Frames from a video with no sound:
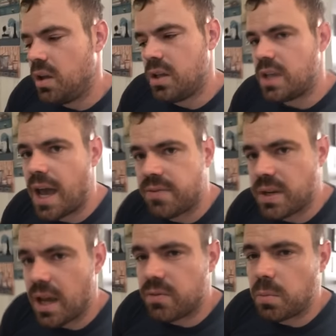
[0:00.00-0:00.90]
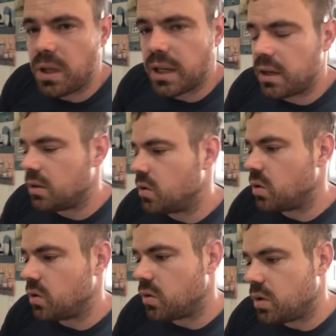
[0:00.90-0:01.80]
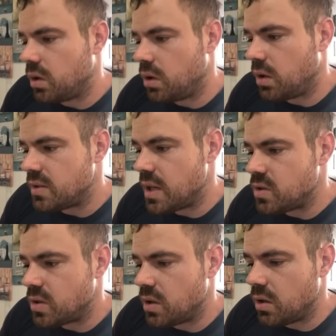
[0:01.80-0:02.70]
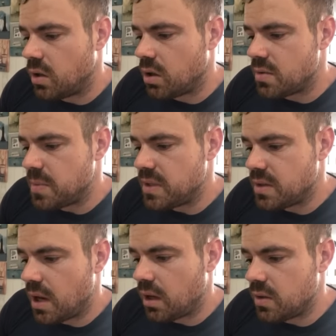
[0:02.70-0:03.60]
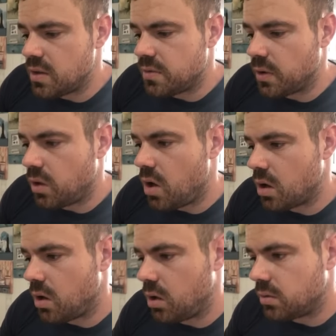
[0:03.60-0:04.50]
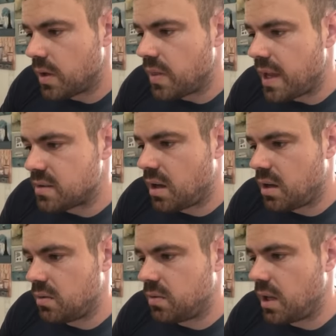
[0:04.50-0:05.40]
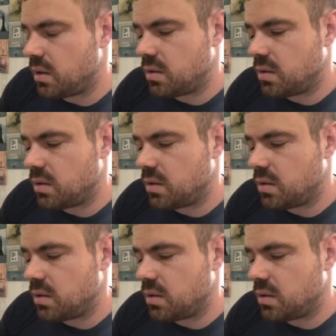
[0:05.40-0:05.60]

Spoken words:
you have to have the plan or the intention that you're going to be staying in these for the long haul. And that's kind of like,